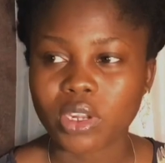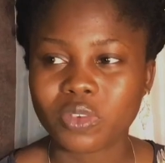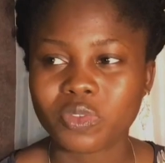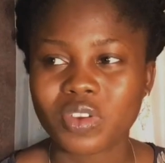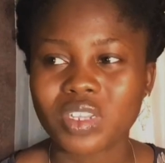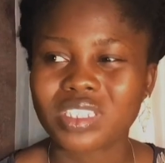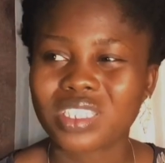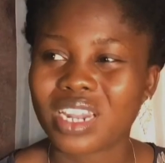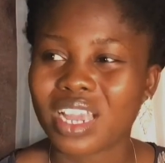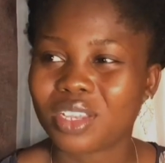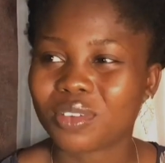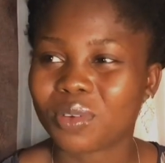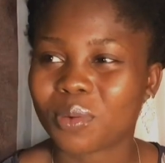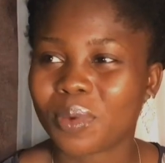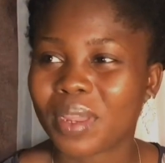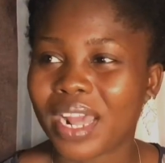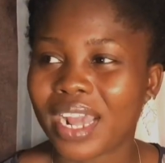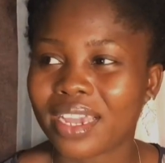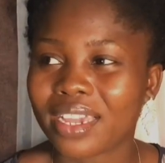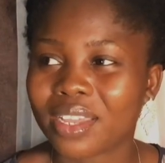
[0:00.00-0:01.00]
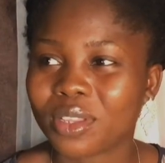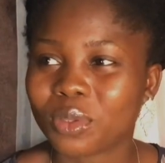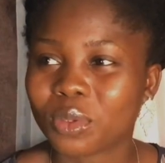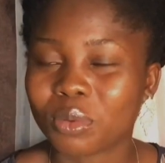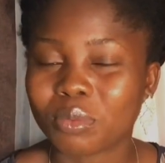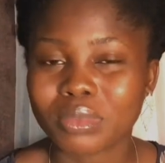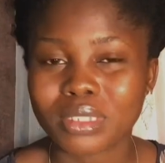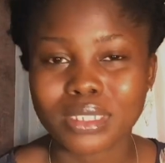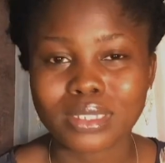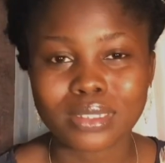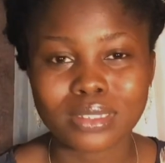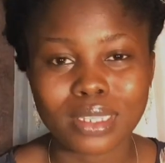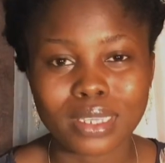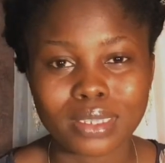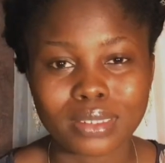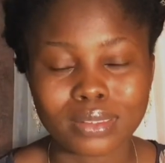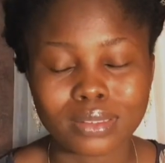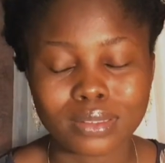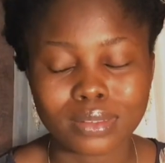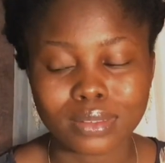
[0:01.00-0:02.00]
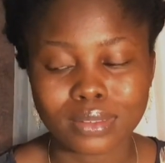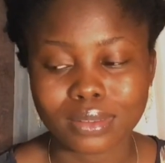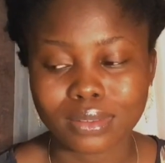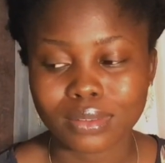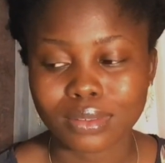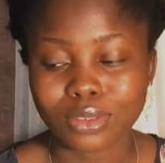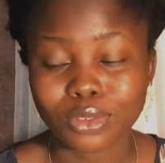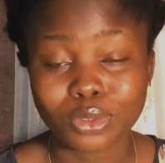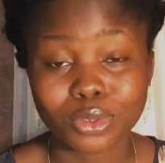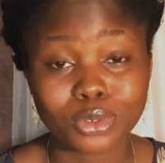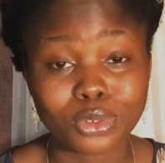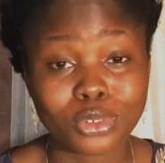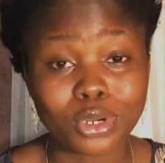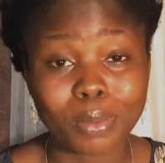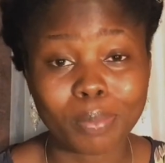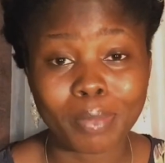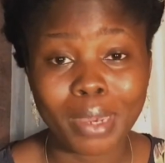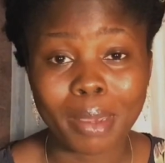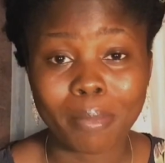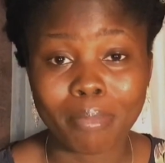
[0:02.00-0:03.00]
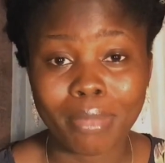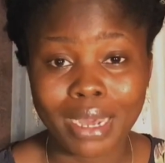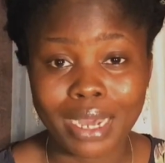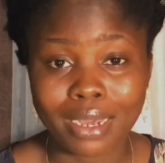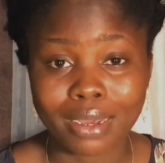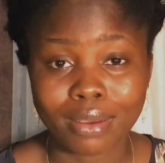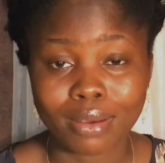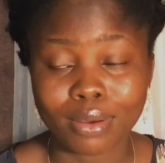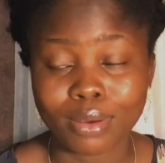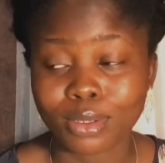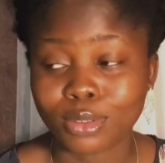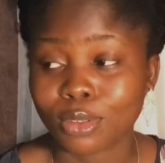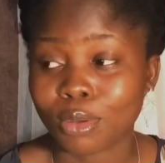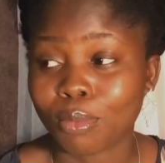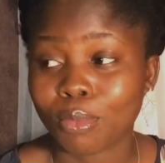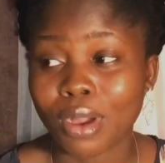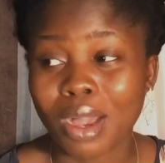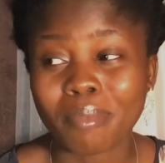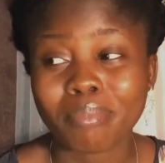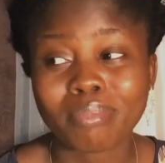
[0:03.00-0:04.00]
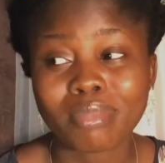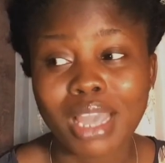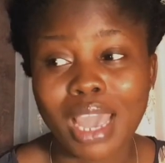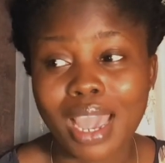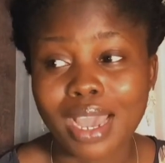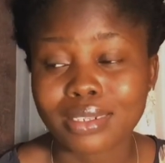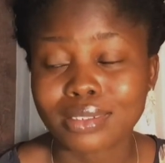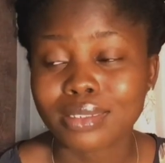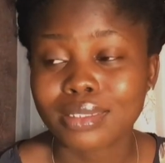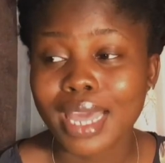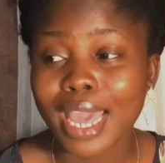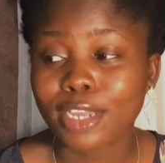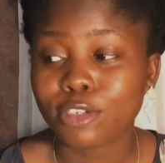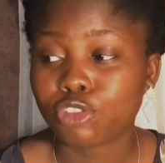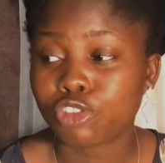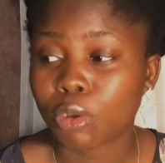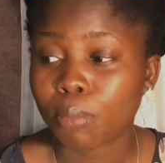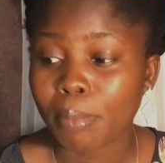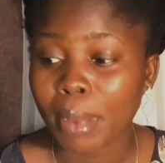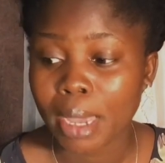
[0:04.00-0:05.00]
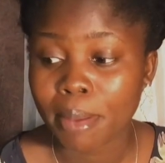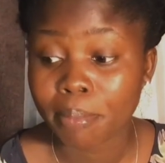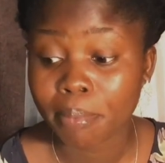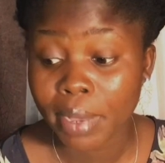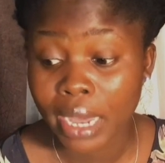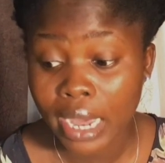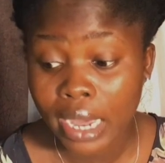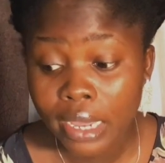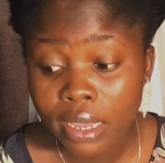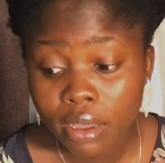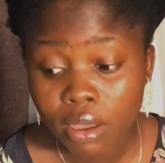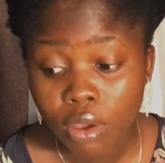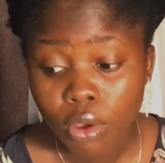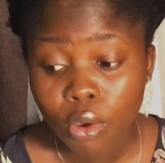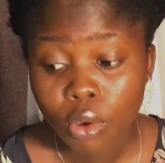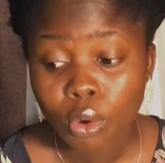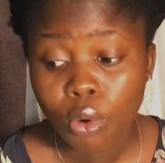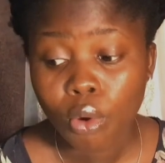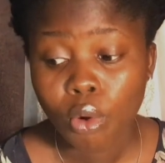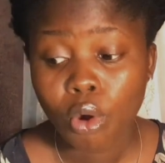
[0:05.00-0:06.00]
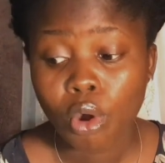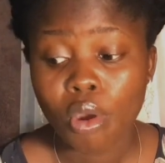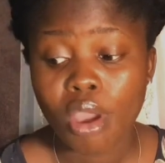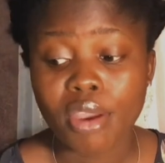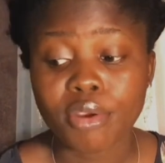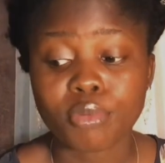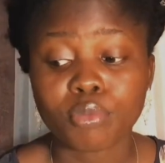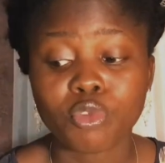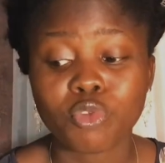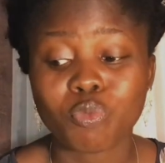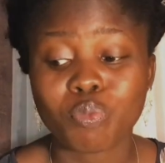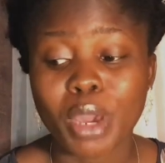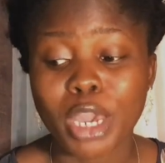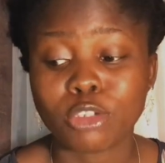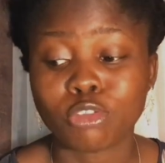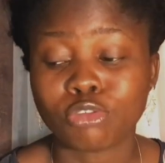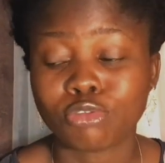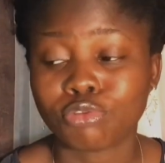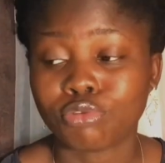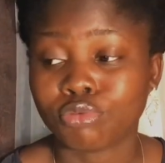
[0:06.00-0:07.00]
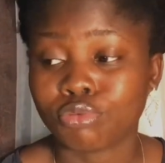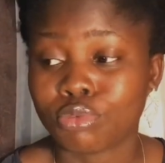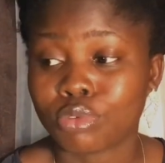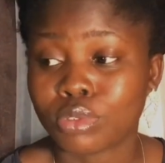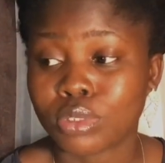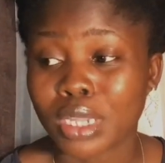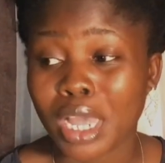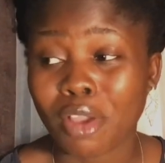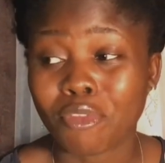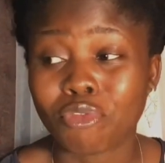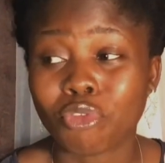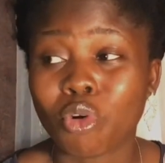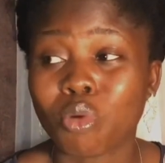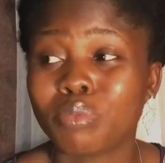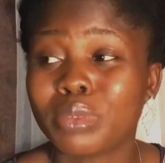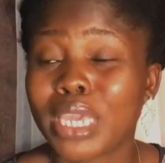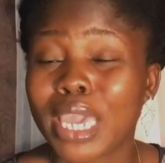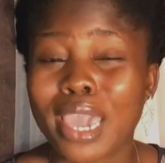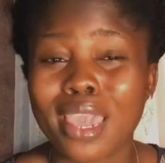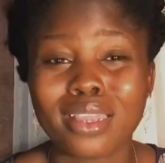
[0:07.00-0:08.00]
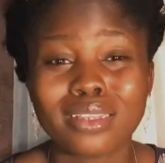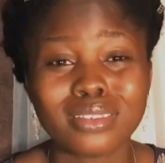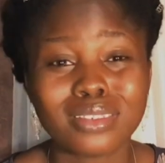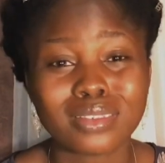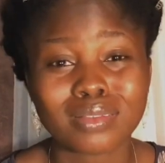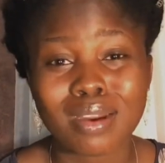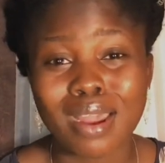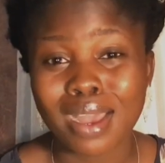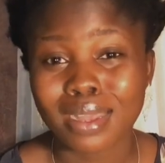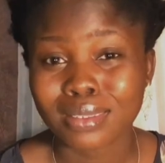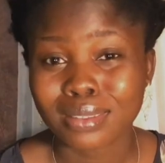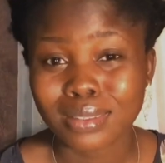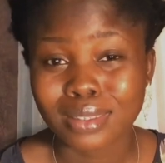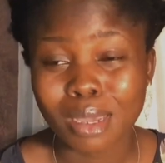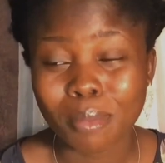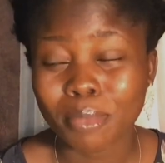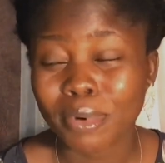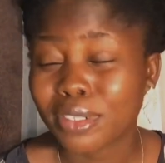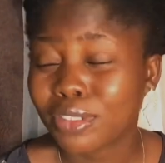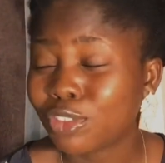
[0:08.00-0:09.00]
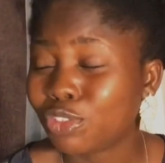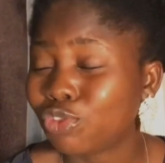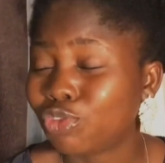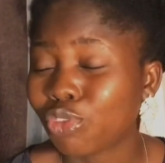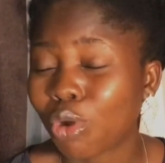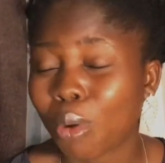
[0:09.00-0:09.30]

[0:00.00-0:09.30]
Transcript: the first thing I do when I get home these days is to drop my bag, because I'm tired. Is that I drop my bag or I remove my shoes, like from the entrance. I'm already